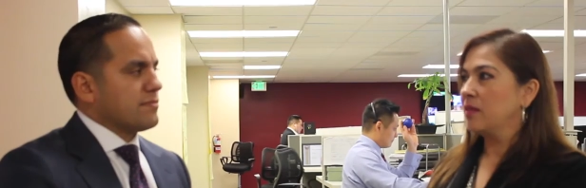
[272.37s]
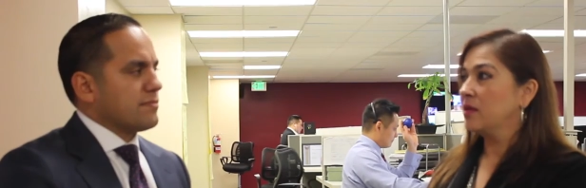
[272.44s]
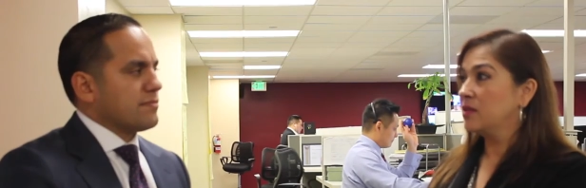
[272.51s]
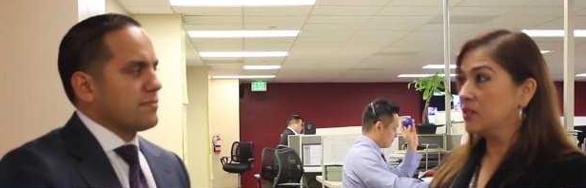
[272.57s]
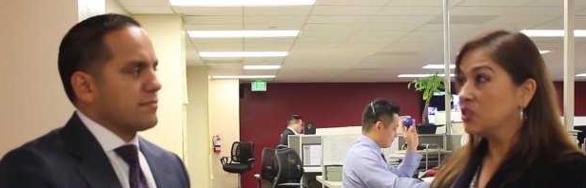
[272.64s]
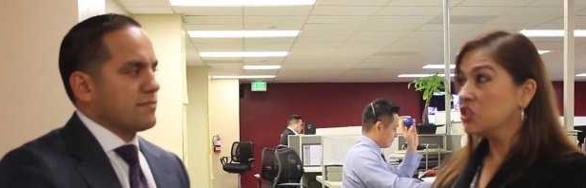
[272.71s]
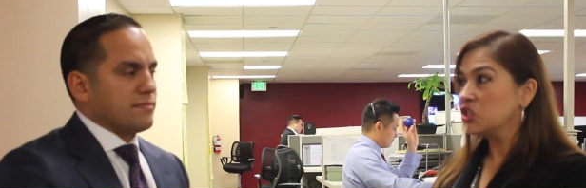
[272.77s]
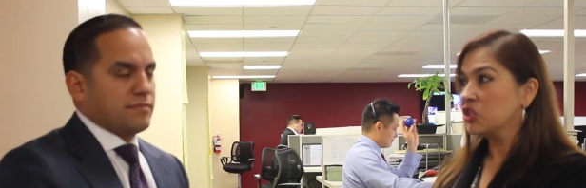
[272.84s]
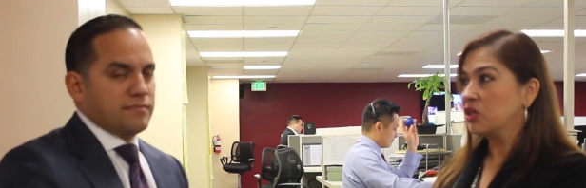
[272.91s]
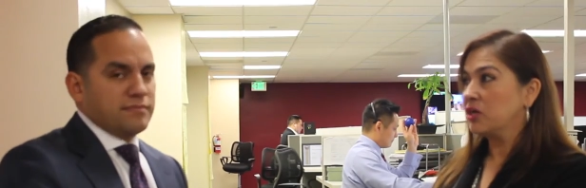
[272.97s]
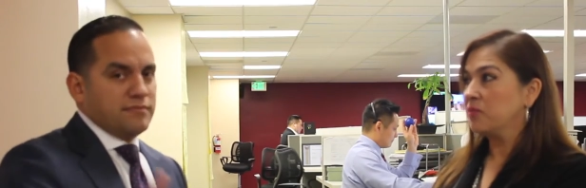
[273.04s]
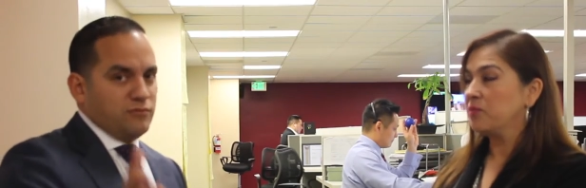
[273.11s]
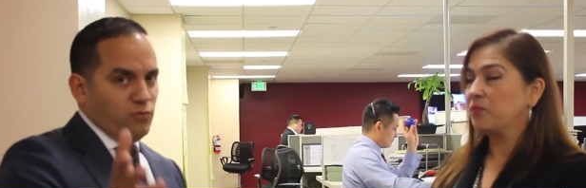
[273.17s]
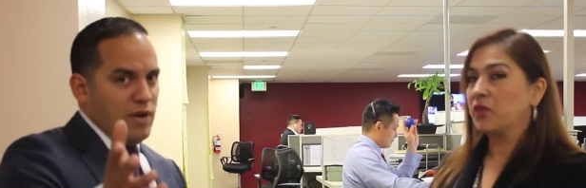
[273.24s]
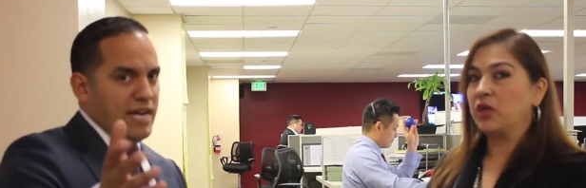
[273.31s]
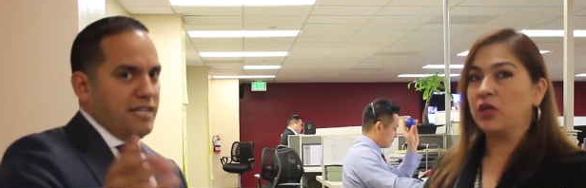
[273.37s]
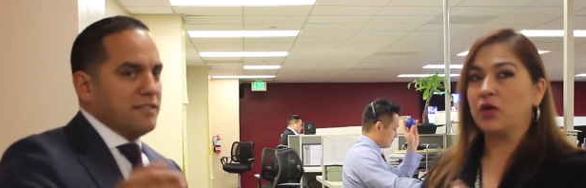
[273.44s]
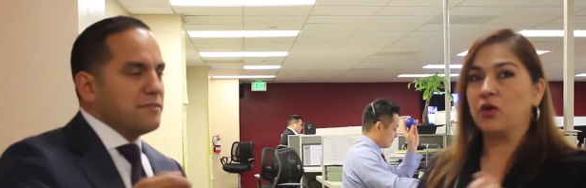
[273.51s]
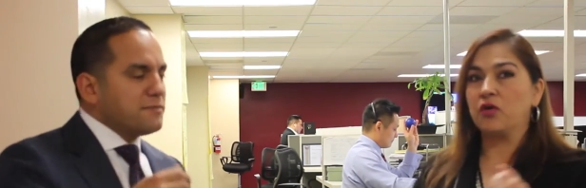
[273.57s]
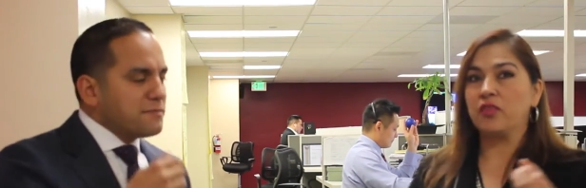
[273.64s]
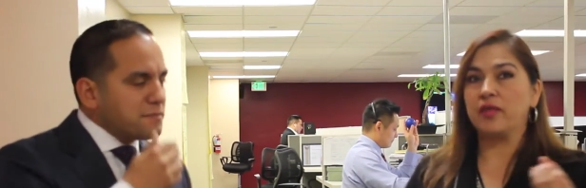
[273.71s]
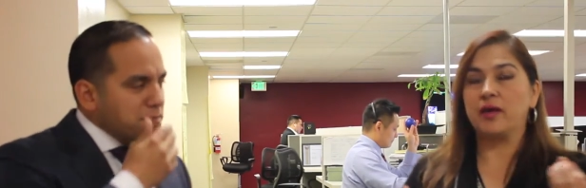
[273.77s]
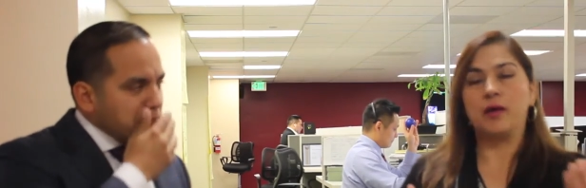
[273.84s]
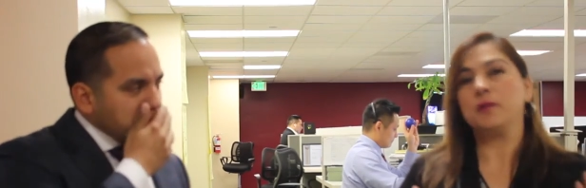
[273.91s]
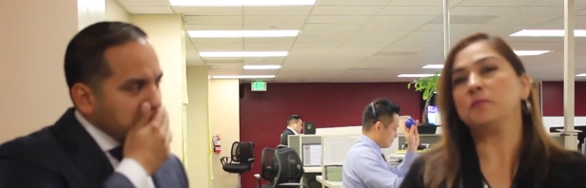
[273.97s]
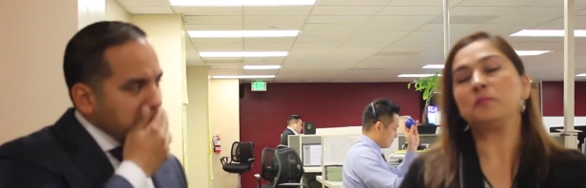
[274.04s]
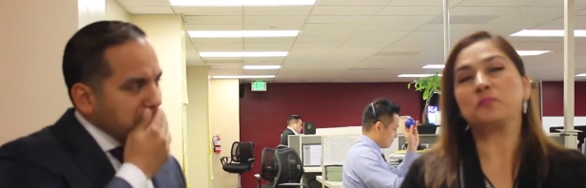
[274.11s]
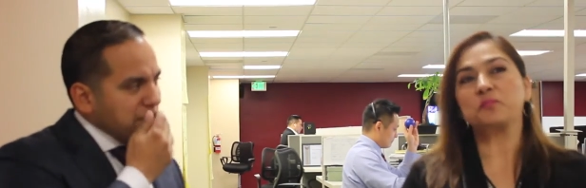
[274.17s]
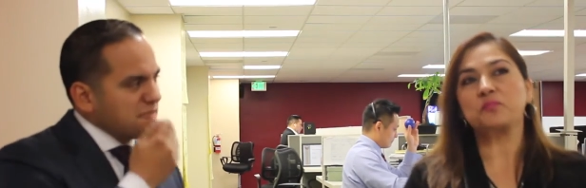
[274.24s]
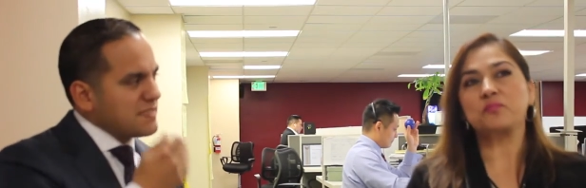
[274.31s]
Speaker 1: the culture. Right. You know, the
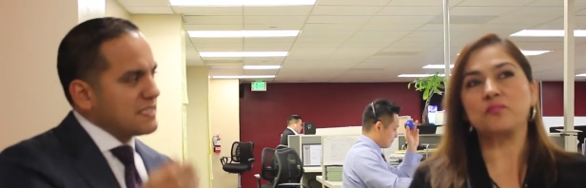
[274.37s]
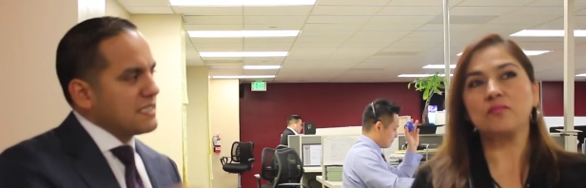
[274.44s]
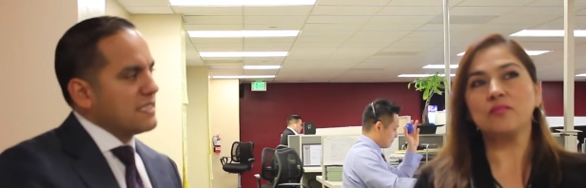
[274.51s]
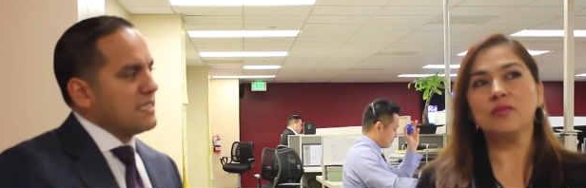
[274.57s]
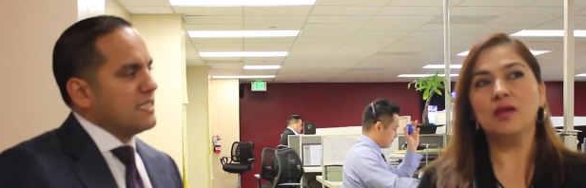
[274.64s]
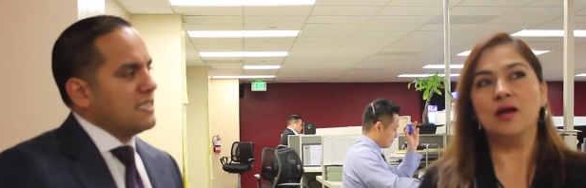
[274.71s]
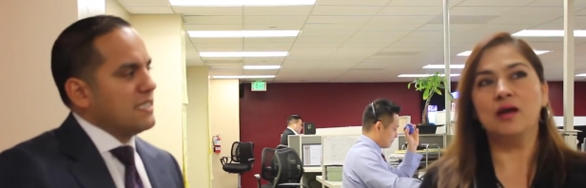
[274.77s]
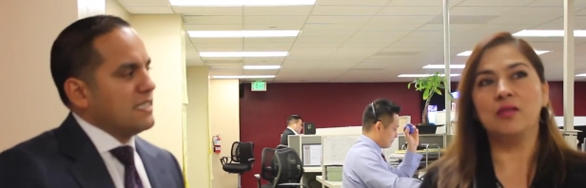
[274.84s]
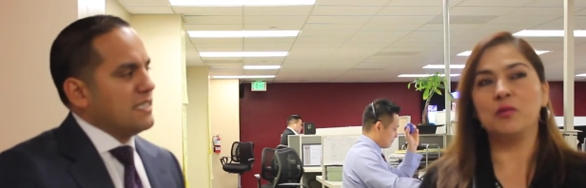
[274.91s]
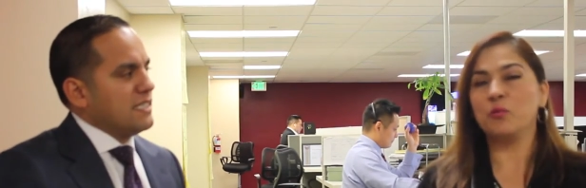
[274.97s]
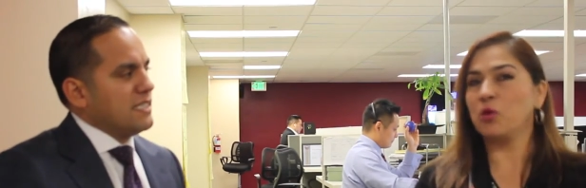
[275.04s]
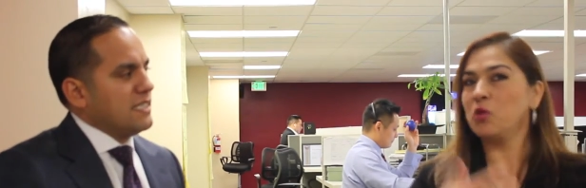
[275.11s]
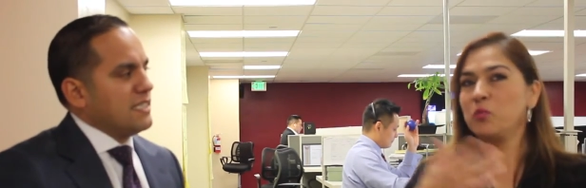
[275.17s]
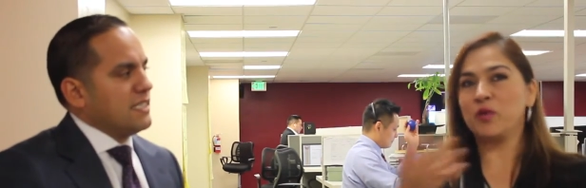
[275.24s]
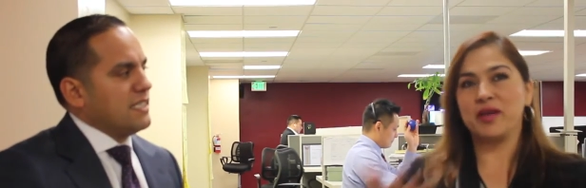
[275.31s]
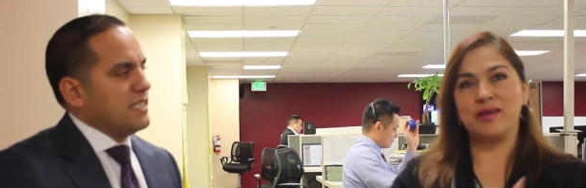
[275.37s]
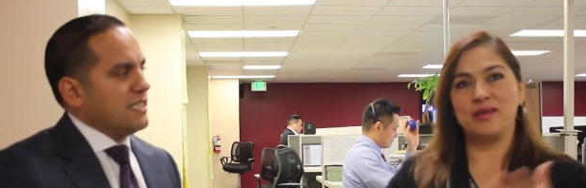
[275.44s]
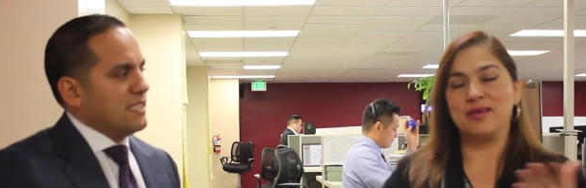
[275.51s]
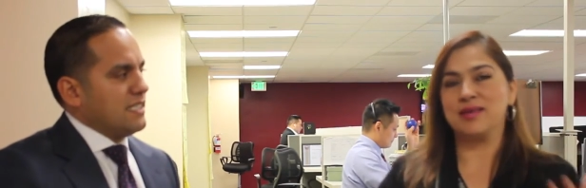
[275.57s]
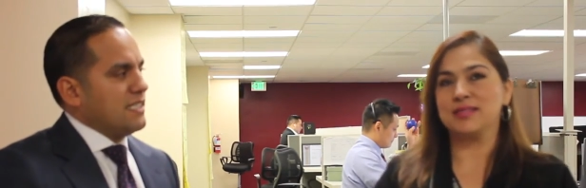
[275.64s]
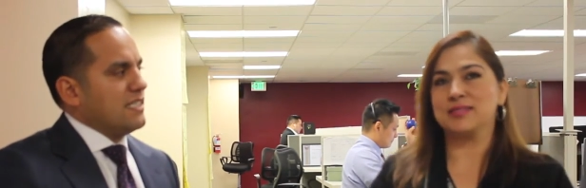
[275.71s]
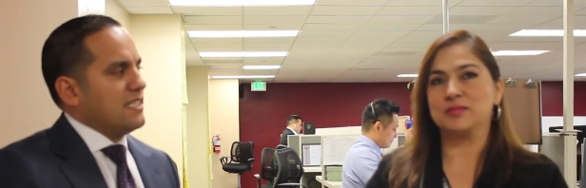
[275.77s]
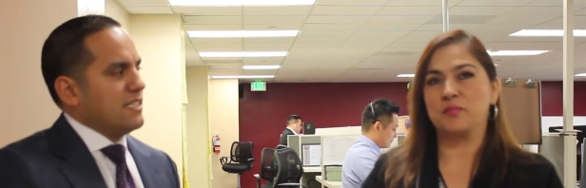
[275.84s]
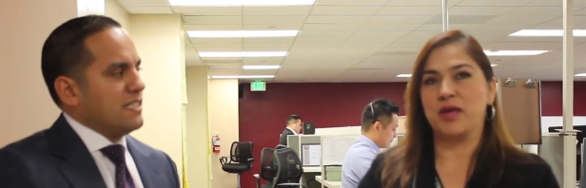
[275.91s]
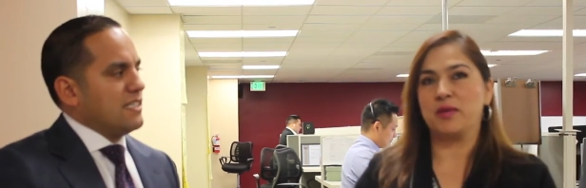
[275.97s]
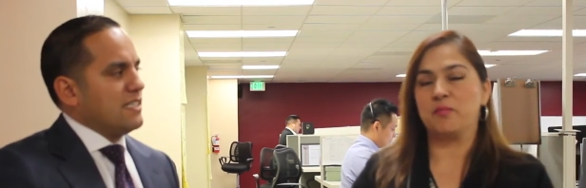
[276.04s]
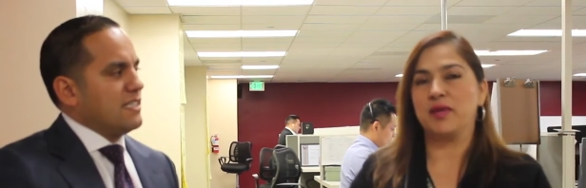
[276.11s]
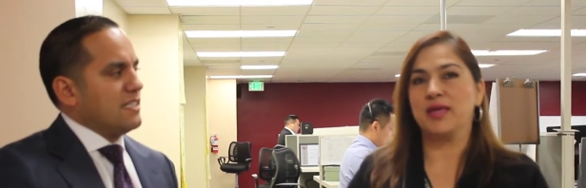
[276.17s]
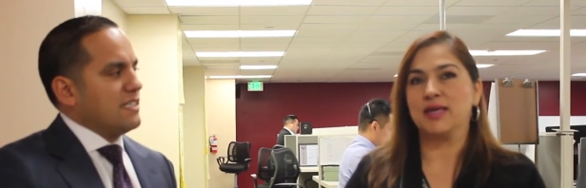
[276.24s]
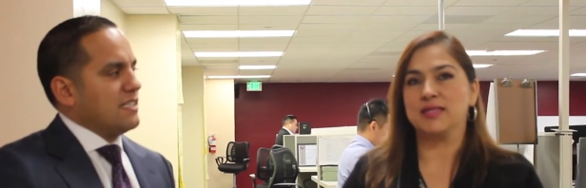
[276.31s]
uh, the role play is my
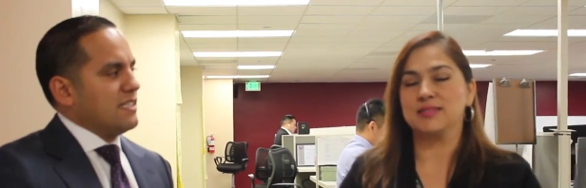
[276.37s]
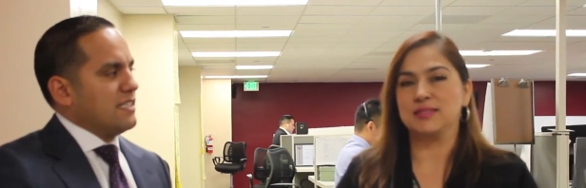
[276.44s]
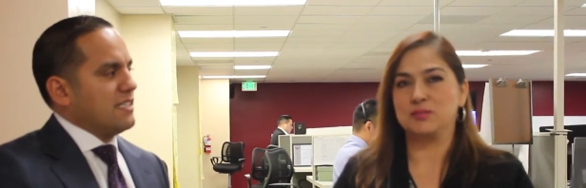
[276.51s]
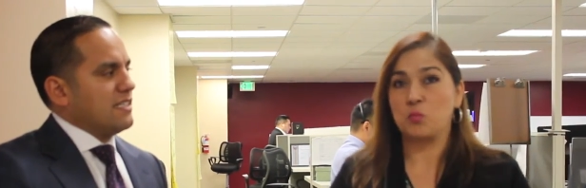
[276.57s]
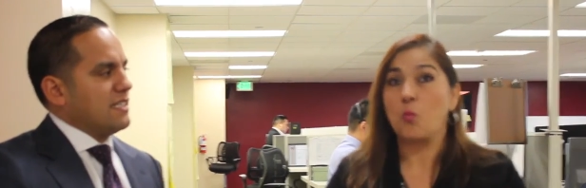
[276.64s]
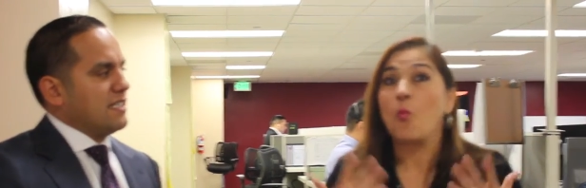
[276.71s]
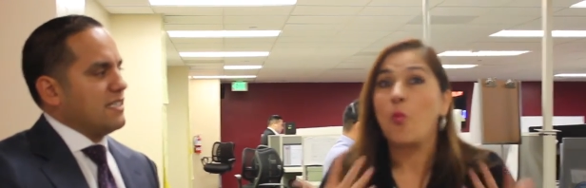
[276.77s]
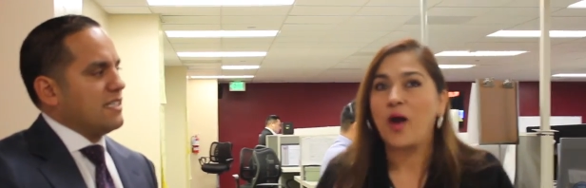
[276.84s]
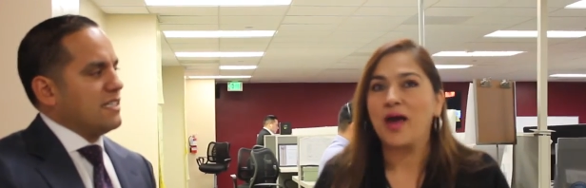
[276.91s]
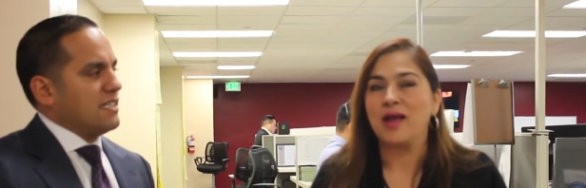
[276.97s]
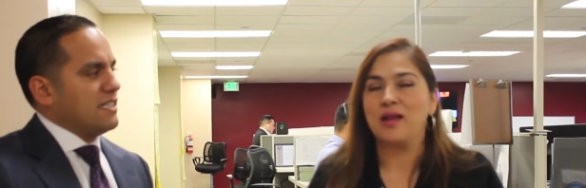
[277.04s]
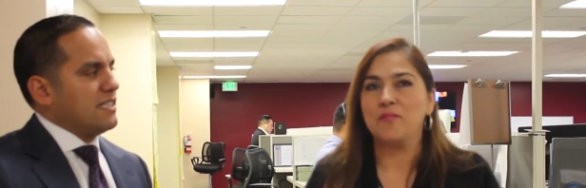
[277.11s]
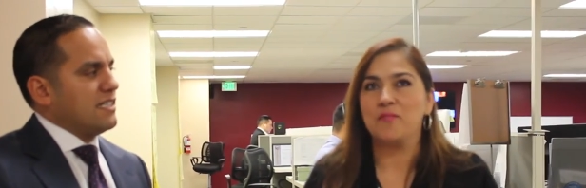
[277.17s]
biggest one.